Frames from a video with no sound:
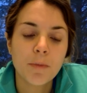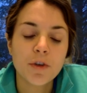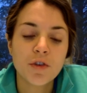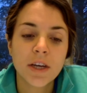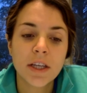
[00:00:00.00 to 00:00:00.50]

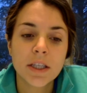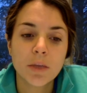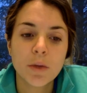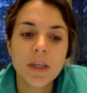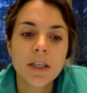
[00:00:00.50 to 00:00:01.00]
strengths and
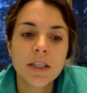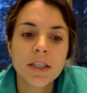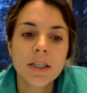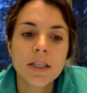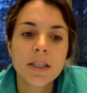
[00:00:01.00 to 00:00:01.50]

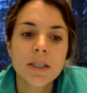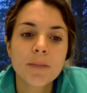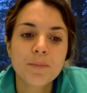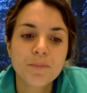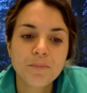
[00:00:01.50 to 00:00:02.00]
weaknesses,
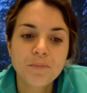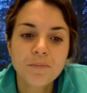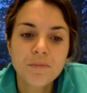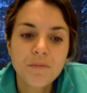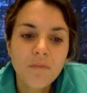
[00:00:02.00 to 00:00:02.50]

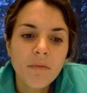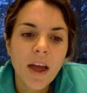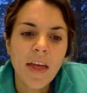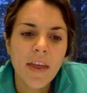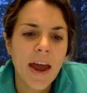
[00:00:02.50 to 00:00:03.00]

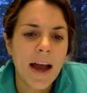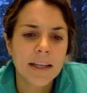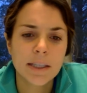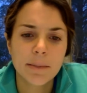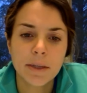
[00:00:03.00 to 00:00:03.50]
and then
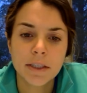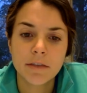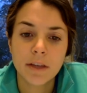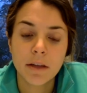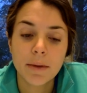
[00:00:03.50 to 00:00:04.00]
academic
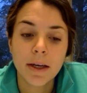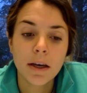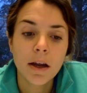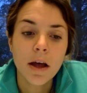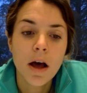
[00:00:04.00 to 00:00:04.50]
development.
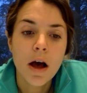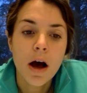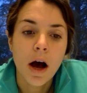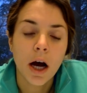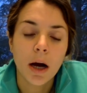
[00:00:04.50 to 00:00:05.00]

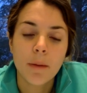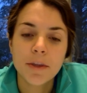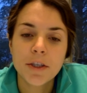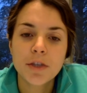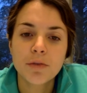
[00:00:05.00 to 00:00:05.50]

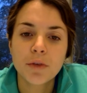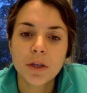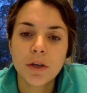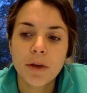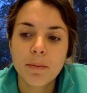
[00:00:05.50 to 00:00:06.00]
This is a
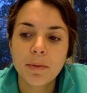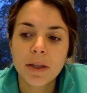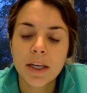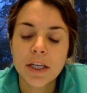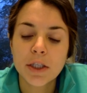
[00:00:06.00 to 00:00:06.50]
really great
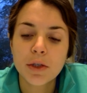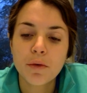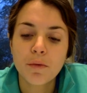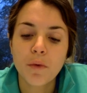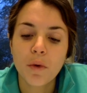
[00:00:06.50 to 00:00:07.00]
place
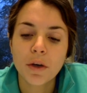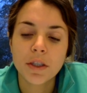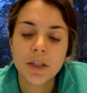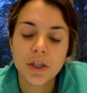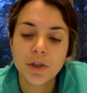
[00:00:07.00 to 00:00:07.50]
for
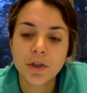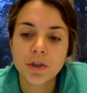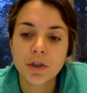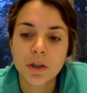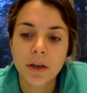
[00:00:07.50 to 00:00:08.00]
teachers
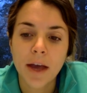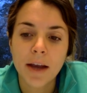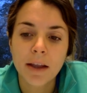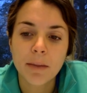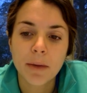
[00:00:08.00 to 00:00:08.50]
to look
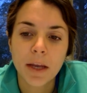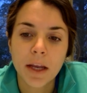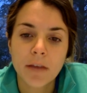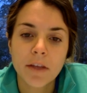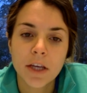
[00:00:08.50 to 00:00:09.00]
at the
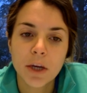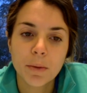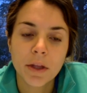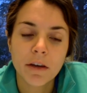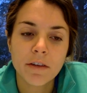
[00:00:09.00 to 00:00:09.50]
beginning of the year
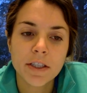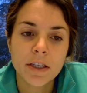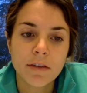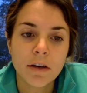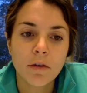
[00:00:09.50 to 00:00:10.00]
when they
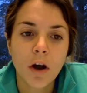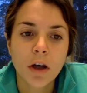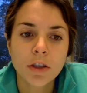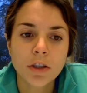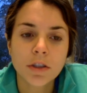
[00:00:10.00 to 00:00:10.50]
receive their
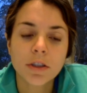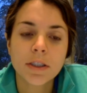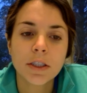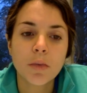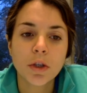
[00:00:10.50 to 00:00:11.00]
roster to
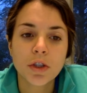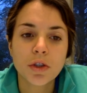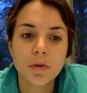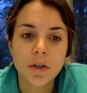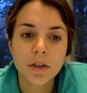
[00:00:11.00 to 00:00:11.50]
see what
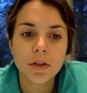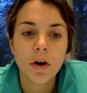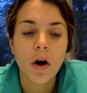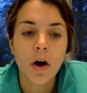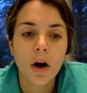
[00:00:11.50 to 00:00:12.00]
students
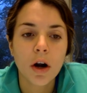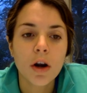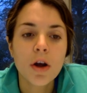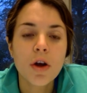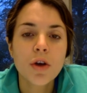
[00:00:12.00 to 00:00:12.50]
are
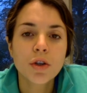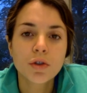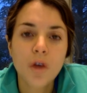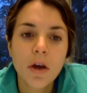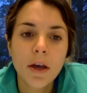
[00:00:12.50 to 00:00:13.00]

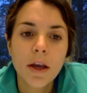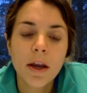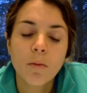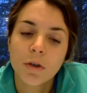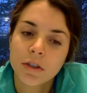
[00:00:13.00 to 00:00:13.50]
strong in
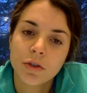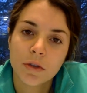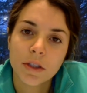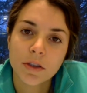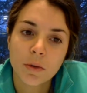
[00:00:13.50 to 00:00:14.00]
and what
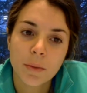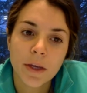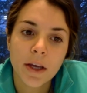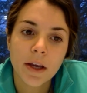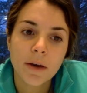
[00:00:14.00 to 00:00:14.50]
students are
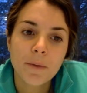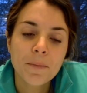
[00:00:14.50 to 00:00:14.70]
weak in.